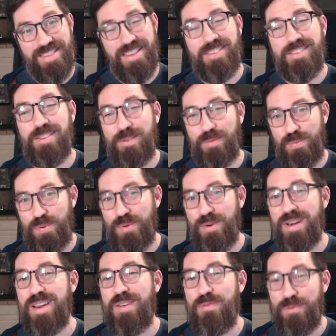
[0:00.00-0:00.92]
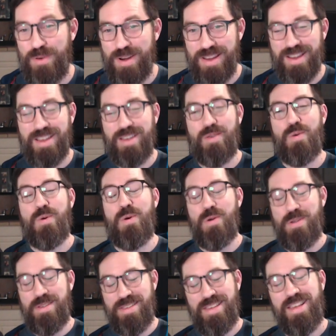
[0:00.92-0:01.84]
this is pretty freaking
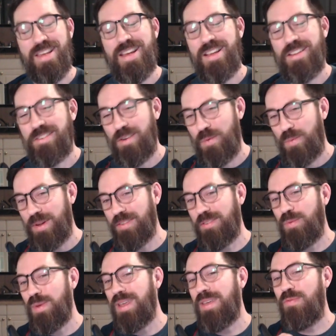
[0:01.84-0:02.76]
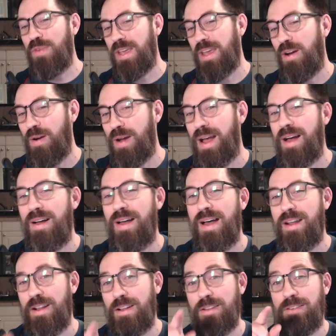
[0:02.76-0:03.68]
cool. So once we figure out
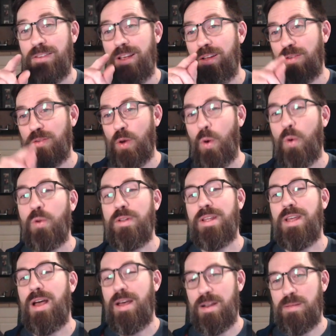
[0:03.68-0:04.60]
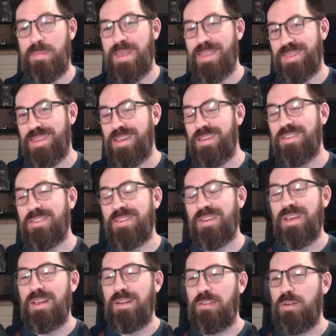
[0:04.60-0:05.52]
how to totally automate this
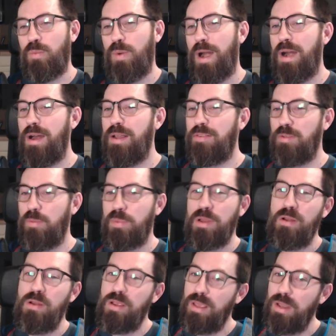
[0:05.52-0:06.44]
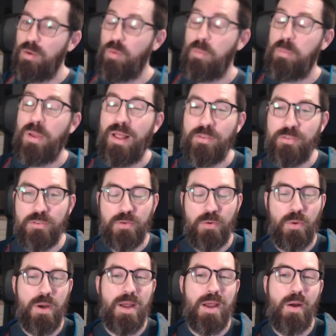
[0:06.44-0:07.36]
to where it's appearing in a
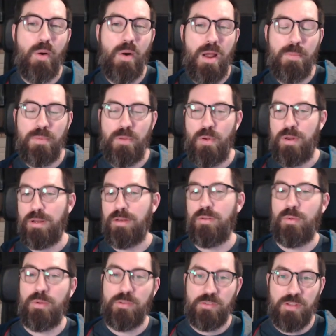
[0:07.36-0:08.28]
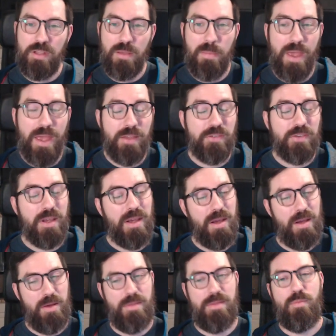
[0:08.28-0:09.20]
repository or uploading to a CMS,
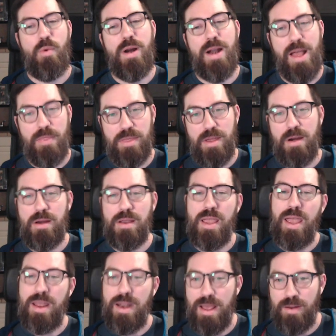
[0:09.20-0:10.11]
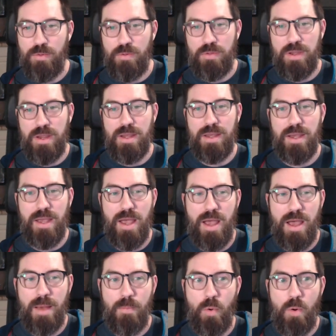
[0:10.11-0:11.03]
we're not there yet, I don't think.
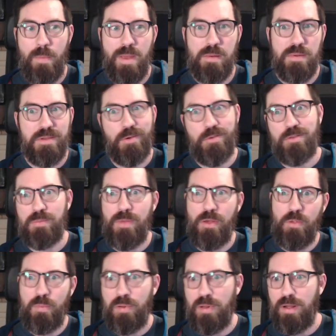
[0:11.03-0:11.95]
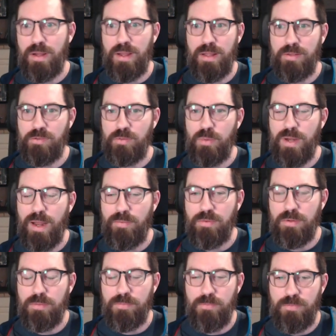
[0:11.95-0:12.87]
Um, or maybe there's some other plugins we'd have
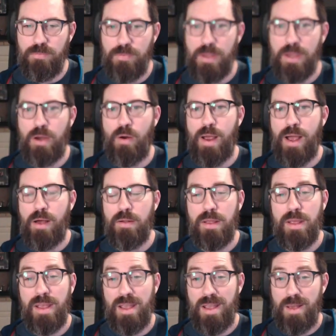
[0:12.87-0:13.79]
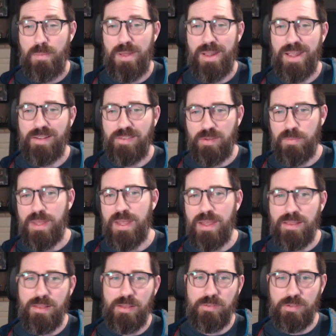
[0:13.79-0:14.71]
to figure out. But like to
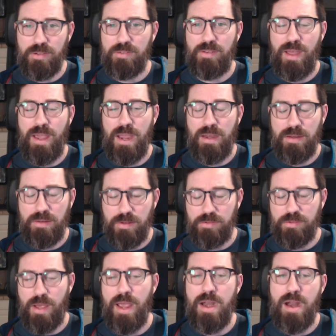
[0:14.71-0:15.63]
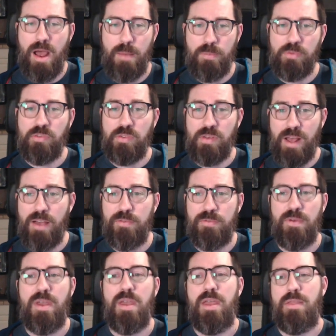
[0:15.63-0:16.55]
me, this is like design ops stuff
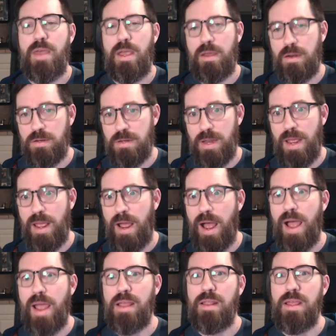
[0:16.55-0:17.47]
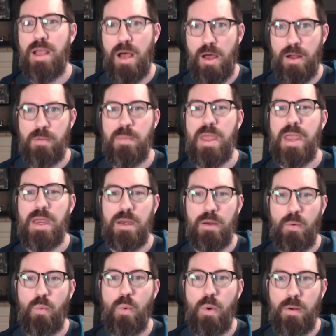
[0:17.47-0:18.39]
that could highly automate
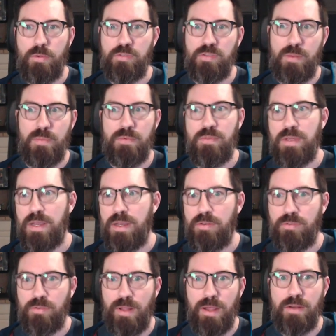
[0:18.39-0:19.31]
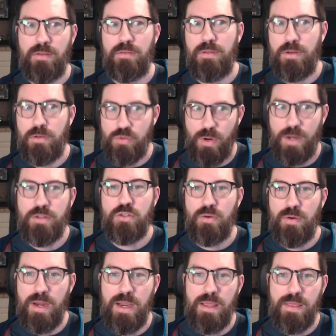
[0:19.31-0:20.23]
some of these, like the
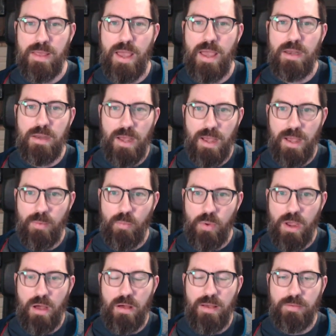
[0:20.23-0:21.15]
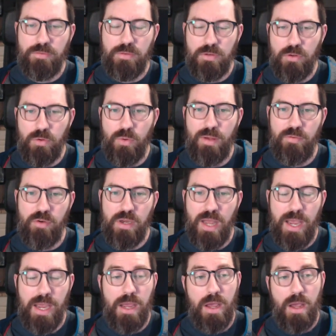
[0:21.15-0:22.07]
drudgery that um, we all have to do every
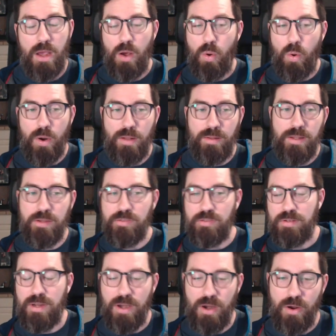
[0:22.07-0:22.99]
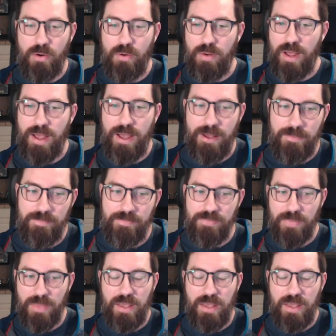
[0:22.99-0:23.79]
day, or at least, you know, um,